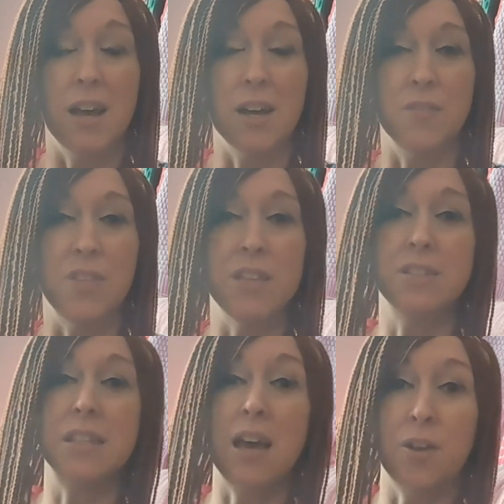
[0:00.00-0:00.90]
of
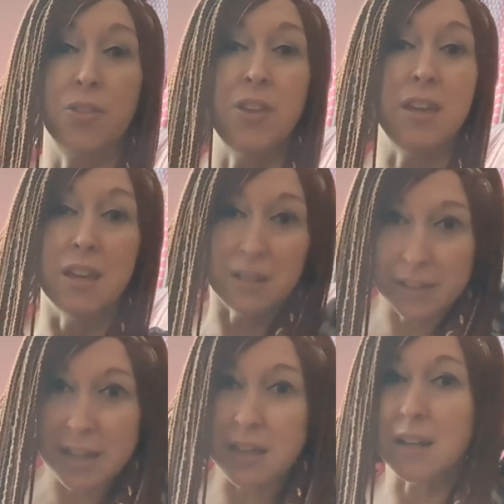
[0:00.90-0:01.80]
these healthy,
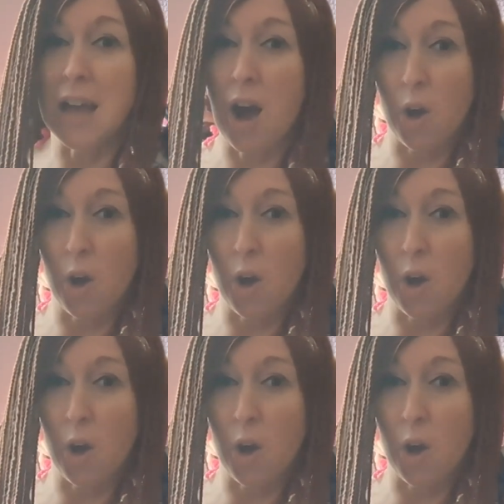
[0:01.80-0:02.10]
clean,